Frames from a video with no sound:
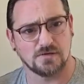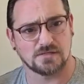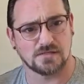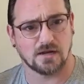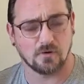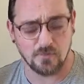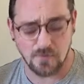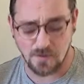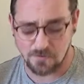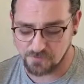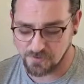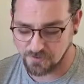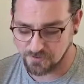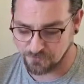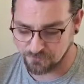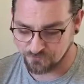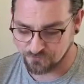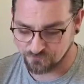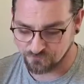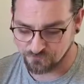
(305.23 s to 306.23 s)
And I remember,
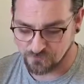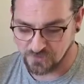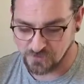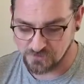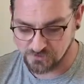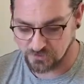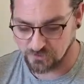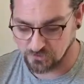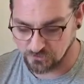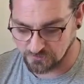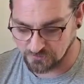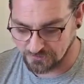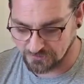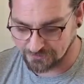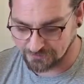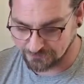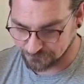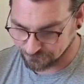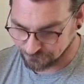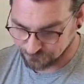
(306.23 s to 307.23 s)
as a young
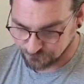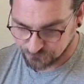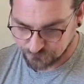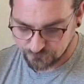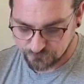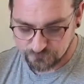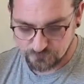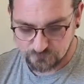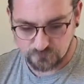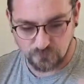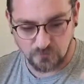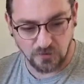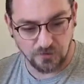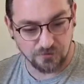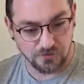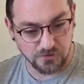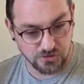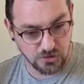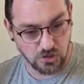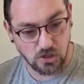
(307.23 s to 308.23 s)
lad,
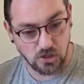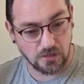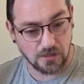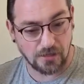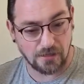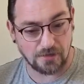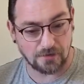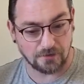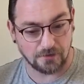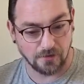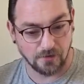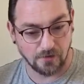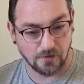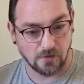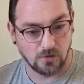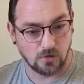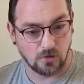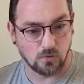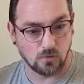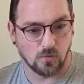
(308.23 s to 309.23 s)
the tour guide
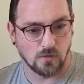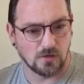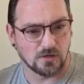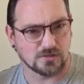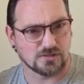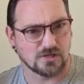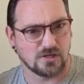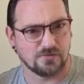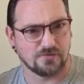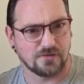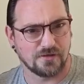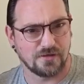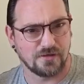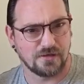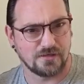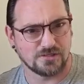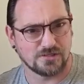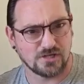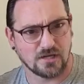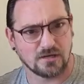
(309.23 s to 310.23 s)
who worked on
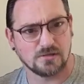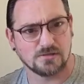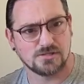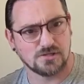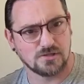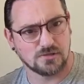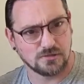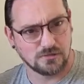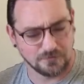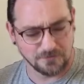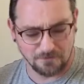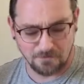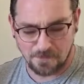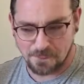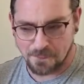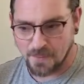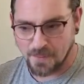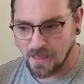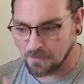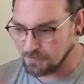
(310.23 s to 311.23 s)
the Channel Tunnel
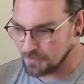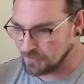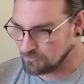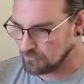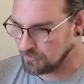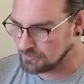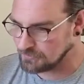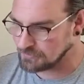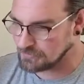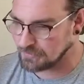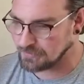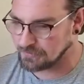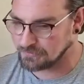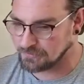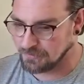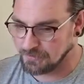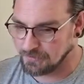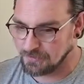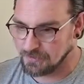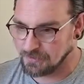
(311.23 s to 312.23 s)
and my granddad
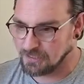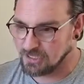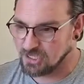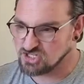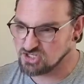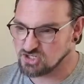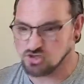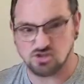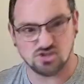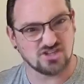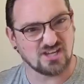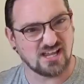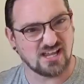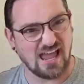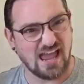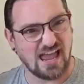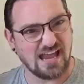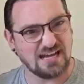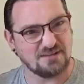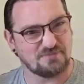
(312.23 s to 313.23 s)
just
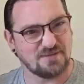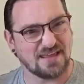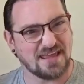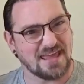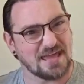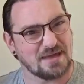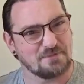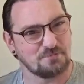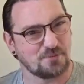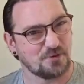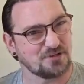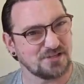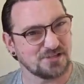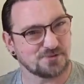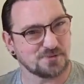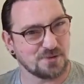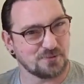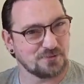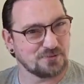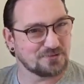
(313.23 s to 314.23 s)
kind of became buddies
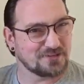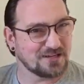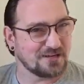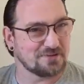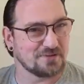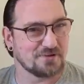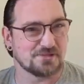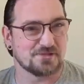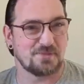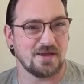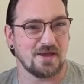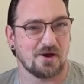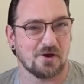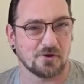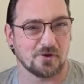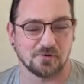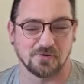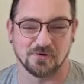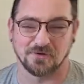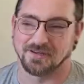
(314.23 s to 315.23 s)
when we were down there. It was a bit
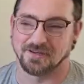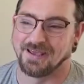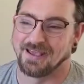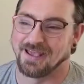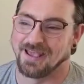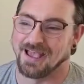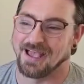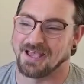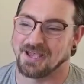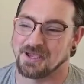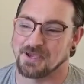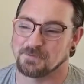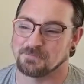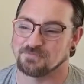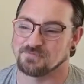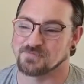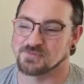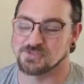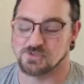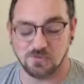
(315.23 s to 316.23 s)
awkward.
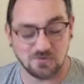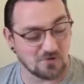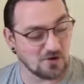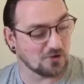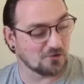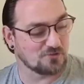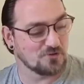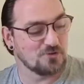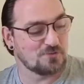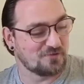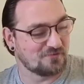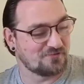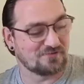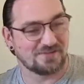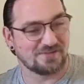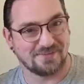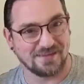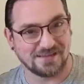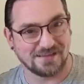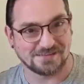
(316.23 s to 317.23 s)
So we've got a group of
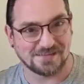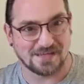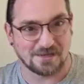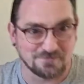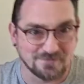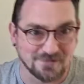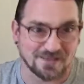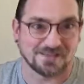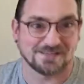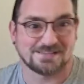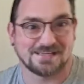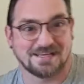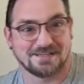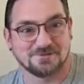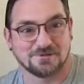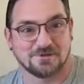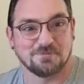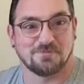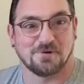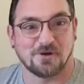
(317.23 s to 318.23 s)
things. I'm like a
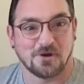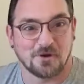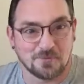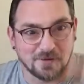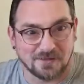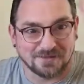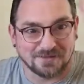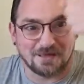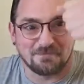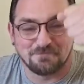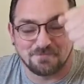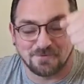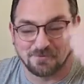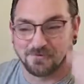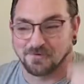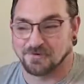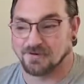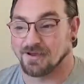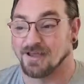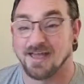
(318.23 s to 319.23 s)
10-year-old boy with my lamp and
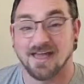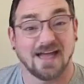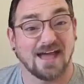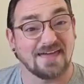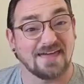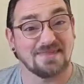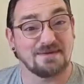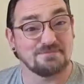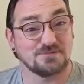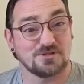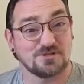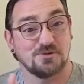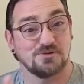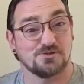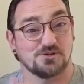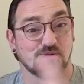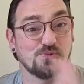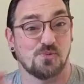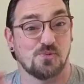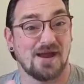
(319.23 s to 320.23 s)
whatnot, and them two are
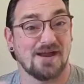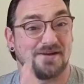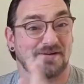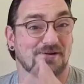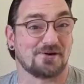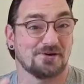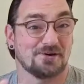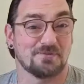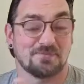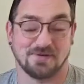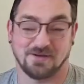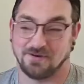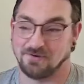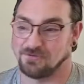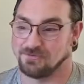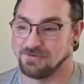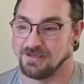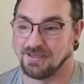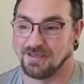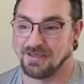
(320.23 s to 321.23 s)
just whittering on
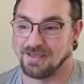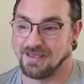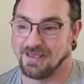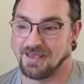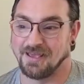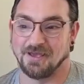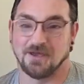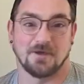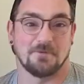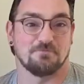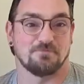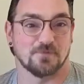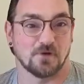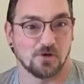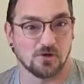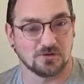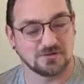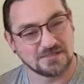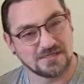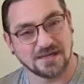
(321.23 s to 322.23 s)
about
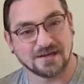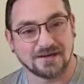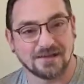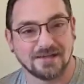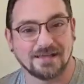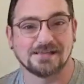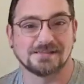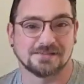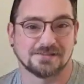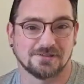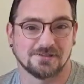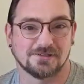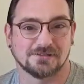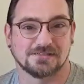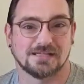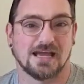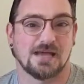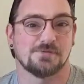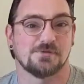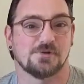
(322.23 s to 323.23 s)
old techniques and old
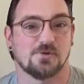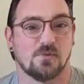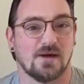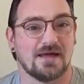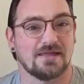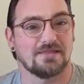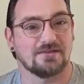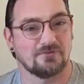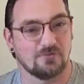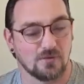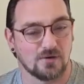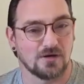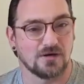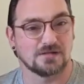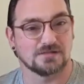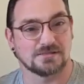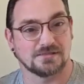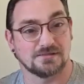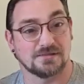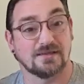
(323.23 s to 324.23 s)
times and where they've
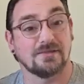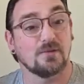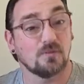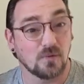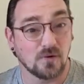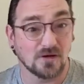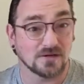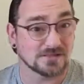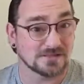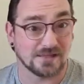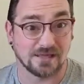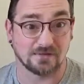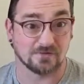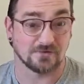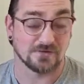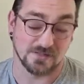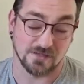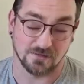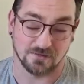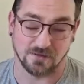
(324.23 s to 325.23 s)
worked, and then they worked together,
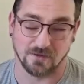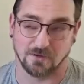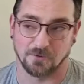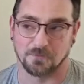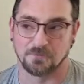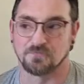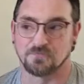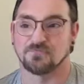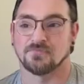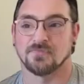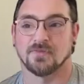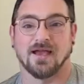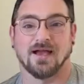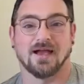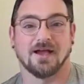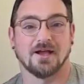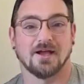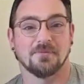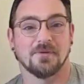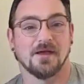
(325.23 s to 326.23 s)
it turned out.
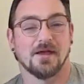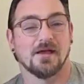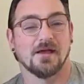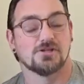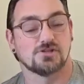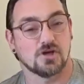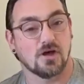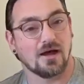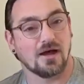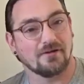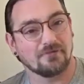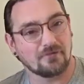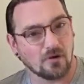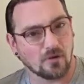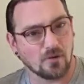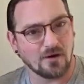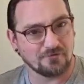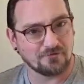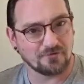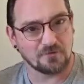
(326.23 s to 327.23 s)
So I've got
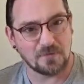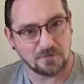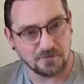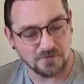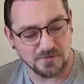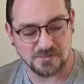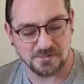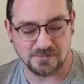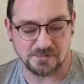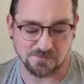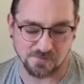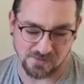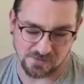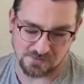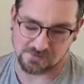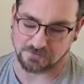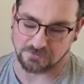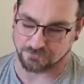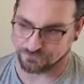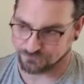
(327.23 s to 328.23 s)
quite fond memories of this place.